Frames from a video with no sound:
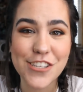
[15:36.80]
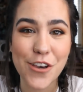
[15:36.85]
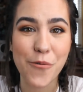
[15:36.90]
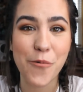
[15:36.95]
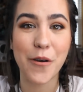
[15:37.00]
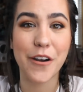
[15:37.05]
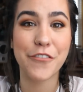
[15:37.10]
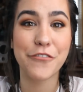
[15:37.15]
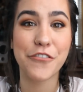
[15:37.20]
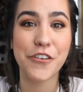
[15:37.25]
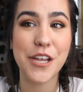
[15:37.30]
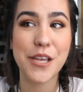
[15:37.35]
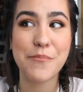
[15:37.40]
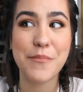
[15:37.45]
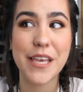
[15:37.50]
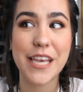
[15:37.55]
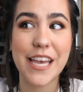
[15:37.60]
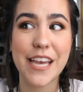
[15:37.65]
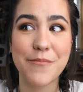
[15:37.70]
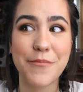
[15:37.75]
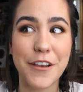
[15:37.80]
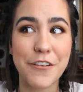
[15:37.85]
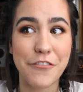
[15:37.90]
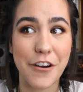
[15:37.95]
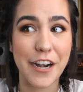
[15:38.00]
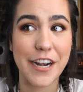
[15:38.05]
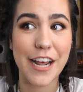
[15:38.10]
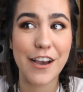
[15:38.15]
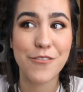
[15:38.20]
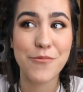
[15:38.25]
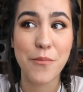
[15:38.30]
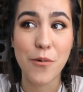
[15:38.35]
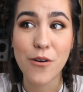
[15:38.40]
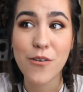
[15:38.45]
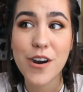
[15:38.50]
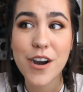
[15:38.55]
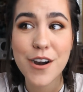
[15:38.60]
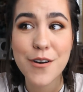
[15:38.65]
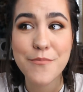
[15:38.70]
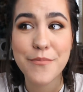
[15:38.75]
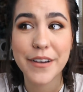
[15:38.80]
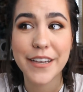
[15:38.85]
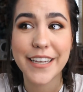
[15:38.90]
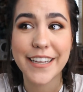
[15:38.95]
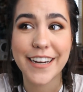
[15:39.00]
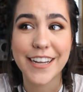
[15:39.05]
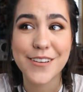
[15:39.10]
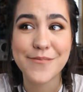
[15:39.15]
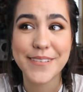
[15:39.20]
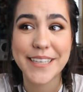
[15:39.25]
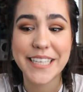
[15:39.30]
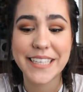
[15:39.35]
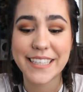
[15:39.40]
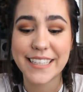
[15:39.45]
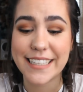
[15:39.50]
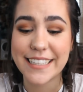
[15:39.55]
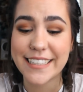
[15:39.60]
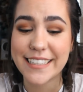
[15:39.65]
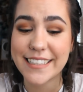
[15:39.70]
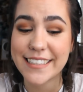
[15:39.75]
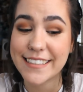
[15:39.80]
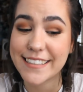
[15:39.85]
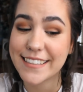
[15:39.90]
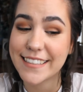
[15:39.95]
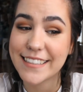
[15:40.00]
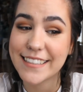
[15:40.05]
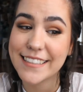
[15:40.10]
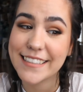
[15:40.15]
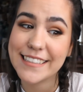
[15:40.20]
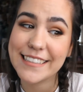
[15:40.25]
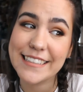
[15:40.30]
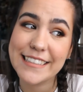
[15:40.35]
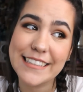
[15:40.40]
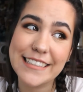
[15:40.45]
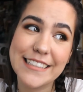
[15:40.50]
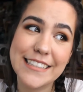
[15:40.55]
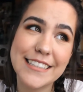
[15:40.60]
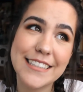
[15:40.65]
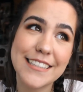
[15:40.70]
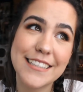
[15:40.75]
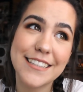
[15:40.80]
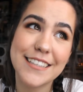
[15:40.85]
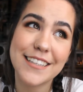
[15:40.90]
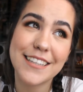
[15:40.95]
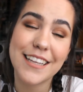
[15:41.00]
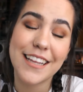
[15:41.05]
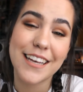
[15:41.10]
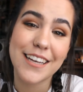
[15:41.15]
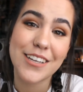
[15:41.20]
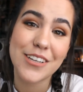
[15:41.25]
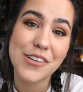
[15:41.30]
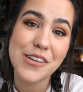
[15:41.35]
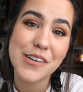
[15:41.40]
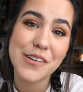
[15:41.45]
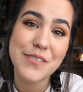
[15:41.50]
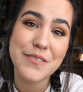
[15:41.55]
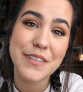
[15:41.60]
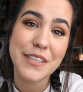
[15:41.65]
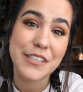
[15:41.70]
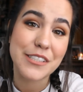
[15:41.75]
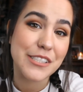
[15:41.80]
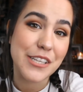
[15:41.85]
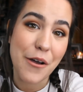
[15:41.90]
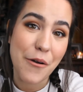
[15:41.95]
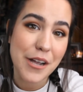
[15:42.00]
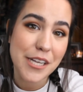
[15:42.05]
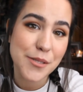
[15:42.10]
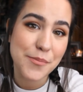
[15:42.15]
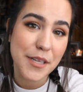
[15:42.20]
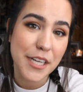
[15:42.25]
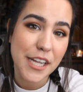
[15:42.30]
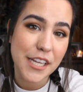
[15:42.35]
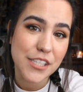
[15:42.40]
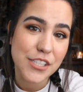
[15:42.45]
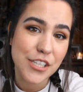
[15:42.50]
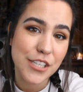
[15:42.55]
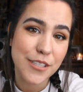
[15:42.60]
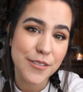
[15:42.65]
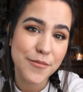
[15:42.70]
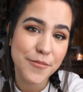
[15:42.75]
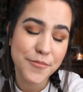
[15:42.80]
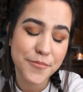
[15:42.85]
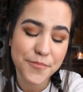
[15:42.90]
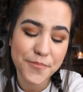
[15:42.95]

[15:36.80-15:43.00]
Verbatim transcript: Don't want to freak me and my friend out more, but I mean, like there's no explanation.